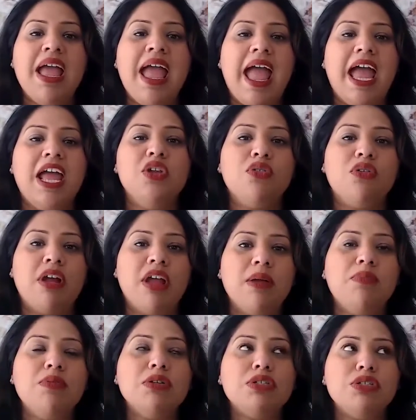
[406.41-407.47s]
And you're
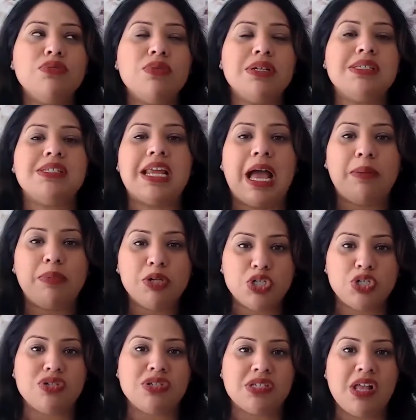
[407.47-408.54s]
able to establish
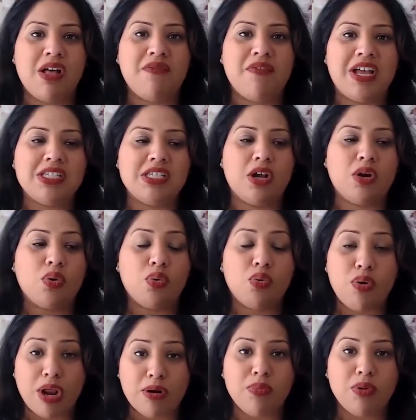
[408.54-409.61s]
yourself as a
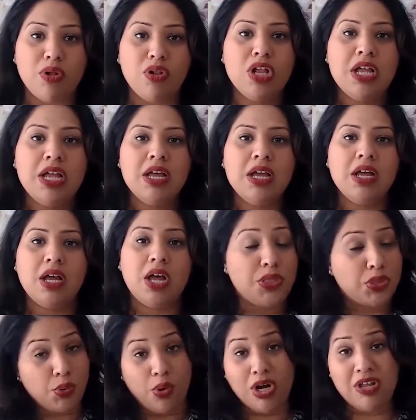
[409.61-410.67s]
credible
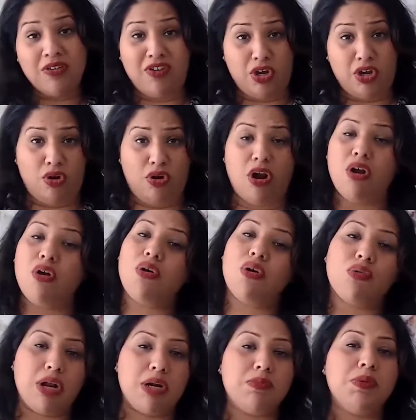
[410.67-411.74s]
authority figure or a
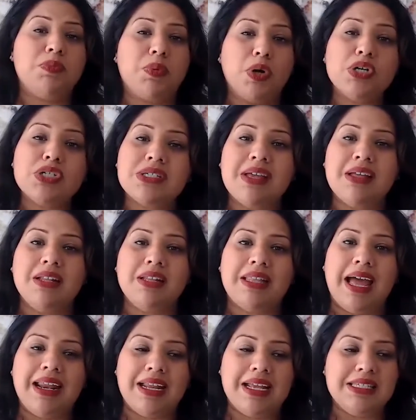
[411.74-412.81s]
credible person
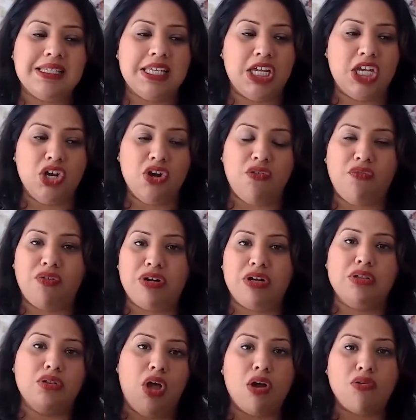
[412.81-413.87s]
that is here for the
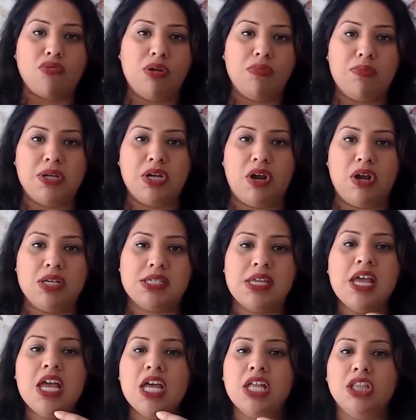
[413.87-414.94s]
long run, because
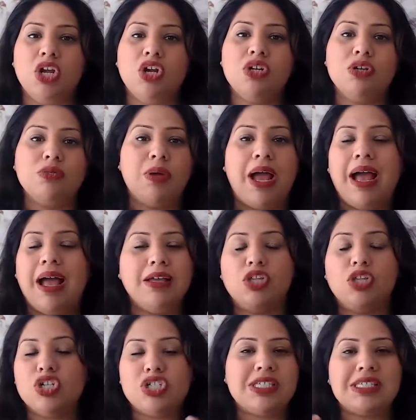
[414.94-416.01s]

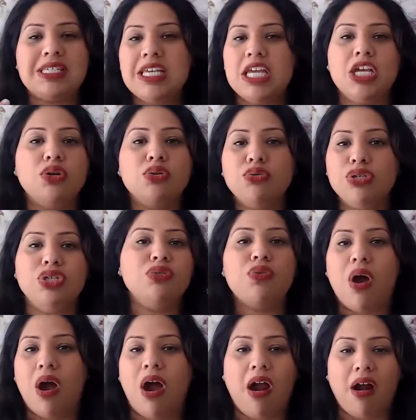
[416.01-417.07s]
they're seeing who you
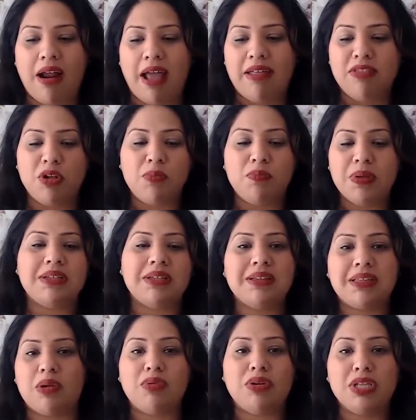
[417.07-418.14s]
are and they're building
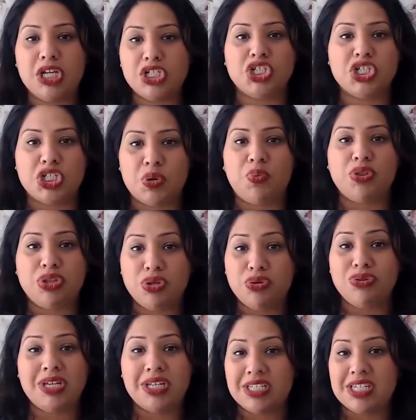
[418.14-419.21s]
that relationship with you
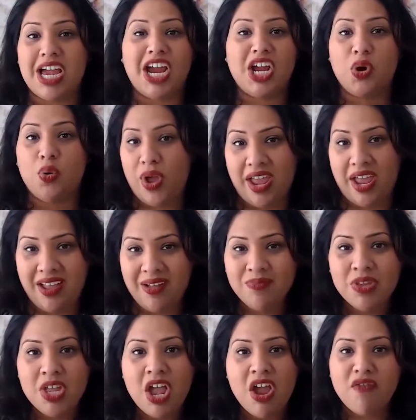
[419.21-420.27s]
the entire way,
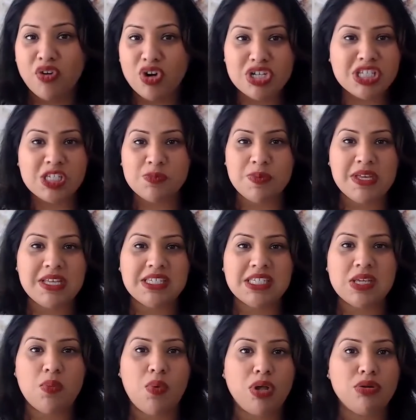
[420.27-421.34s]
versus being
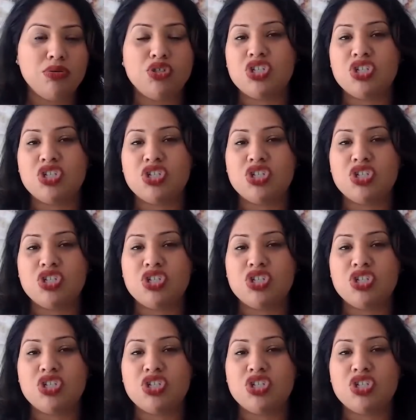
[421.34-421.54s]
someone who's